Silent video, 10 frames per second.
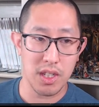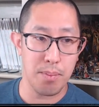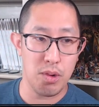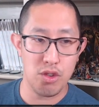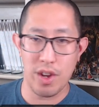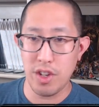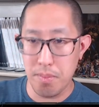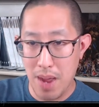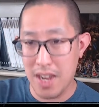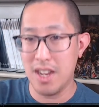I put Trajan
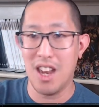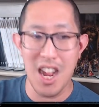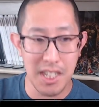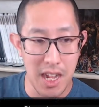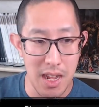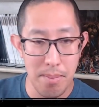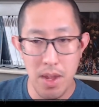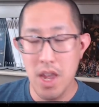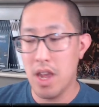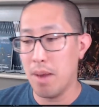back in last game,
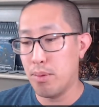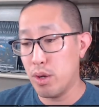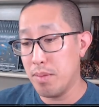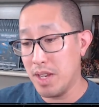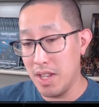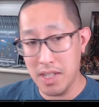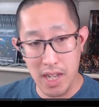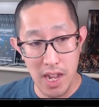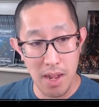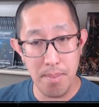and I put him in this
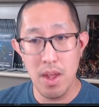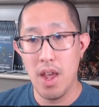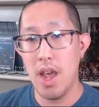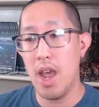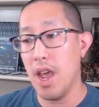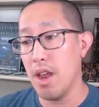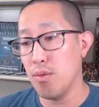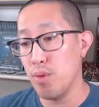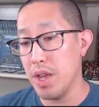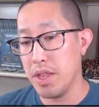game,
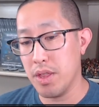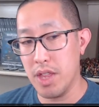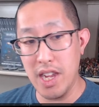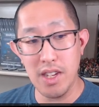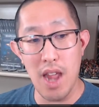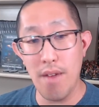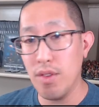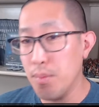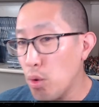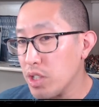and with
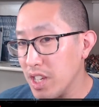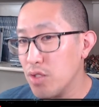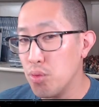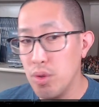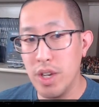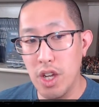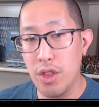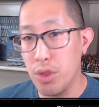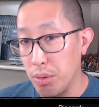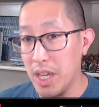most things wounding on
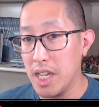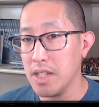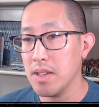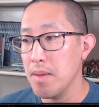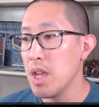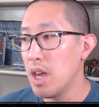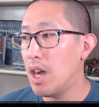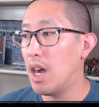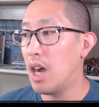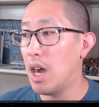3s,
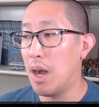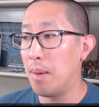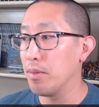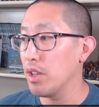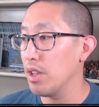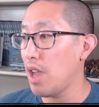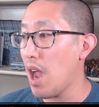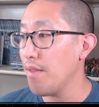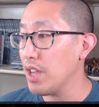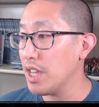
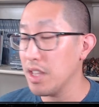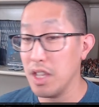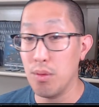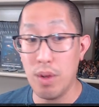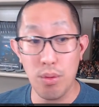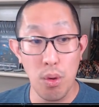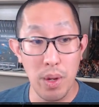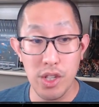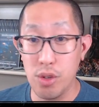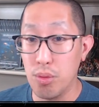having the reroll
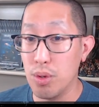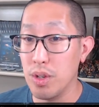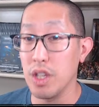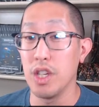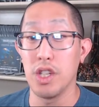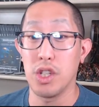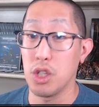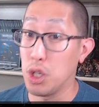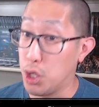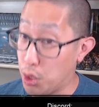1s to wound is
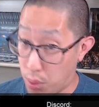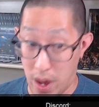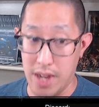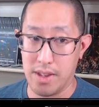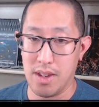great.